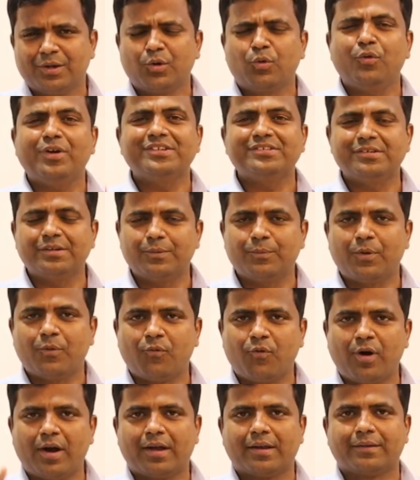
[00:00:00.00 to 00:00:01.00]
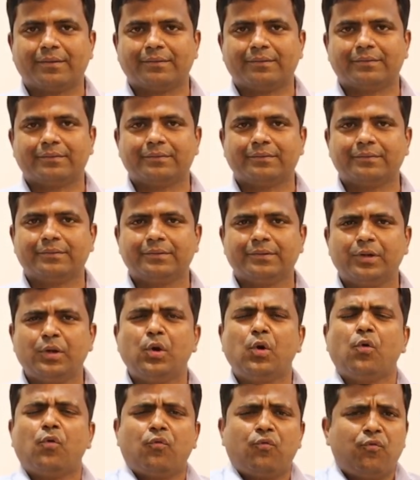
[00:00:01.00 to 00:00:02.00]
Question number one,
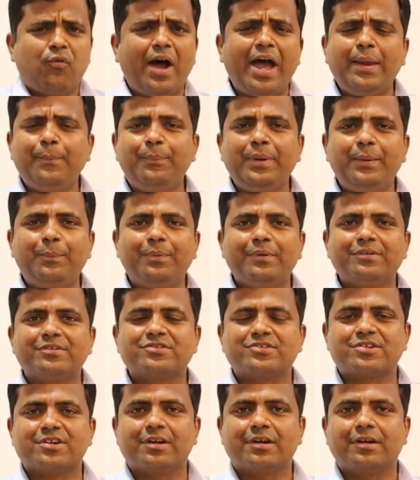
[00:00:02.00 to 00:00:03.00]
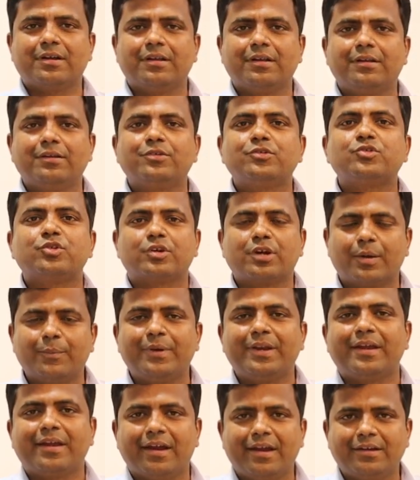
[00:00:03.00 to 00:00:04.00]
why people struggle to
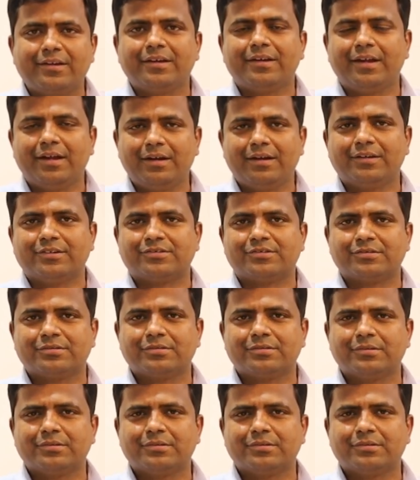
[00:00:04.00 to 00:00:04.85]
communicate in English?